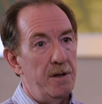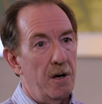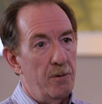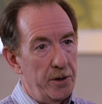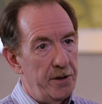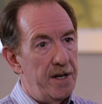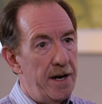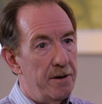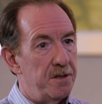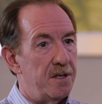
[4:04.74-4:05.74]
are really
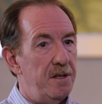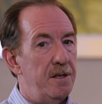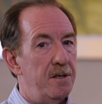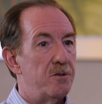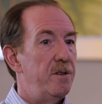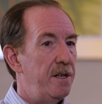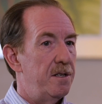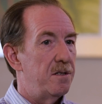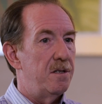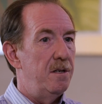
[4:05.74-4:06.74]
the areas the industry
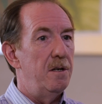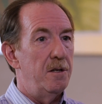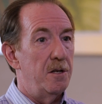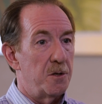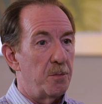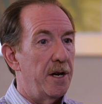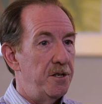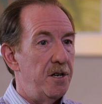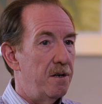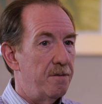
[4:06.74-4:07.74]
needs the supply
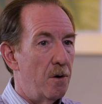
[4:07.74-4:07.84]
chain to